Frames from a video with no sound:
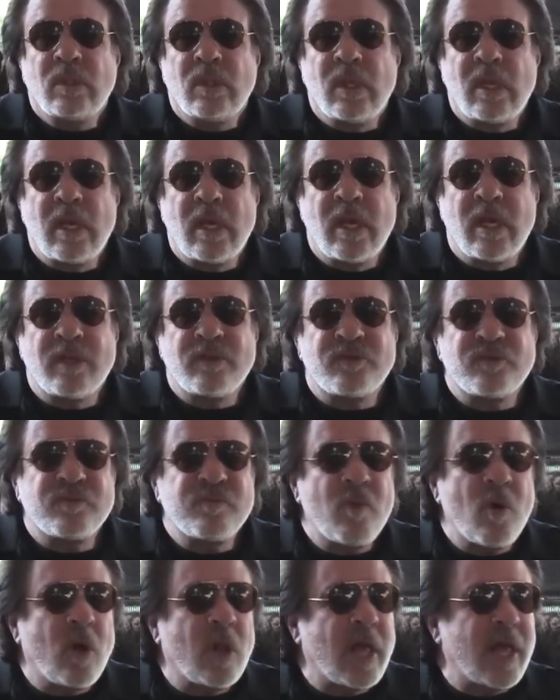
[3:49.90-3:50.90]
uh,
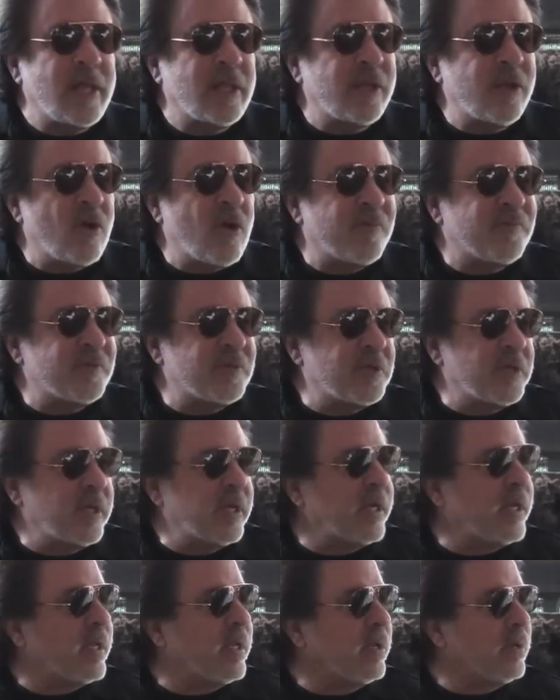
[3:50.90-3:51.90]
small island off of
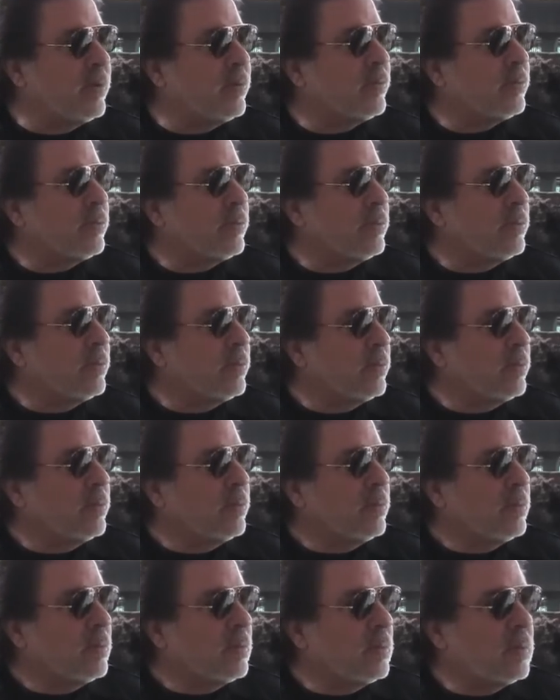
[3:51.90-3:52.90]
Tahiti,
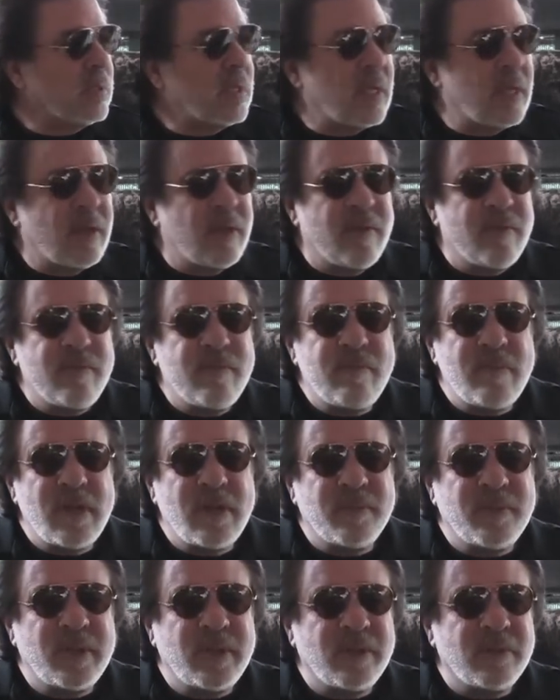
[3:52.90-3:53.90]
um,
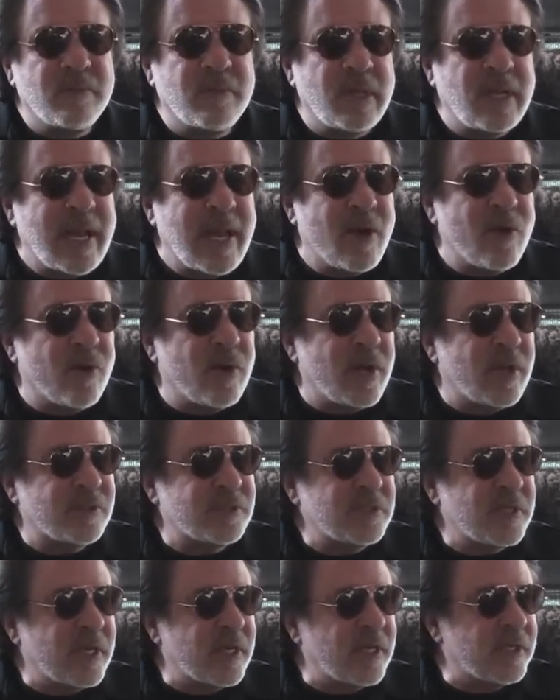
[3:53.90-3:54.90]
maybe an hour
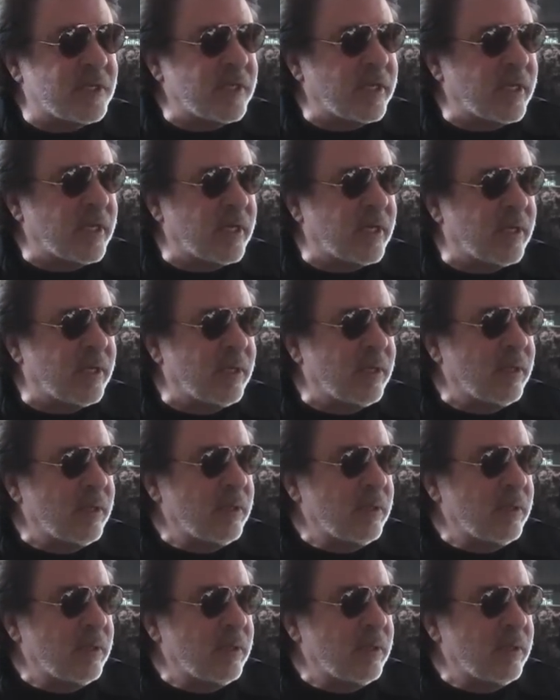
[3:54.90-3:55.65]
outside of Tahiti,